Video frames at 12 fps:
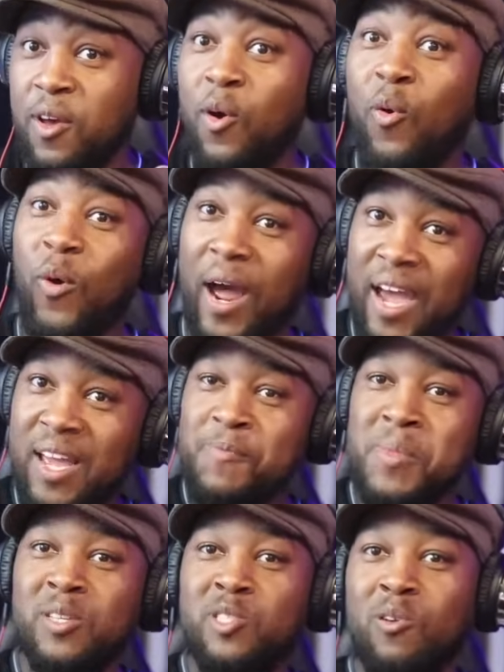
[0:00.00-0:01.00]
right?
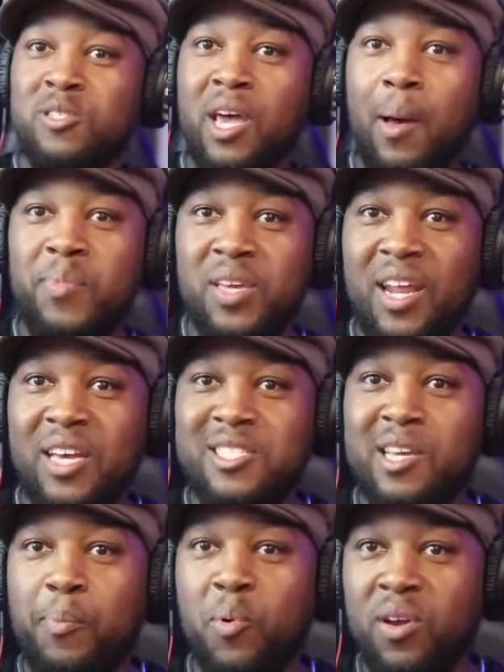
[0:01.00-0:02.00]
So something that
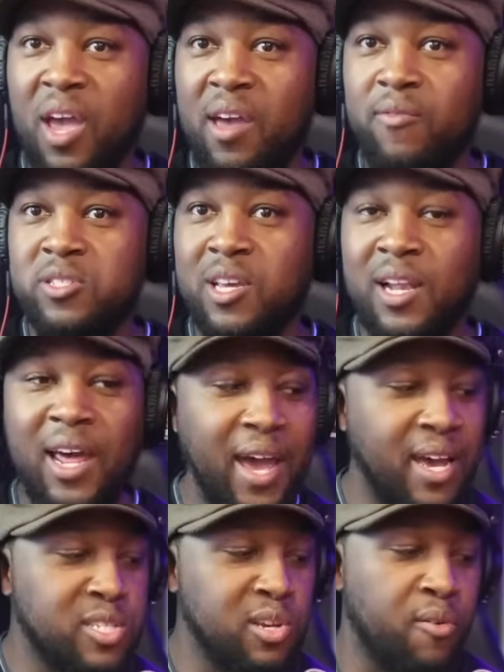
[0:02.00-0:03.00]
simple gave us a
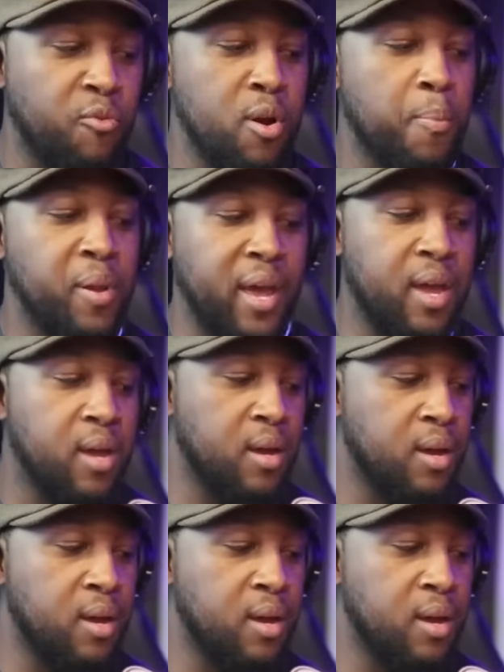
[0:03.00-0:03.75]
line. So if we're playing,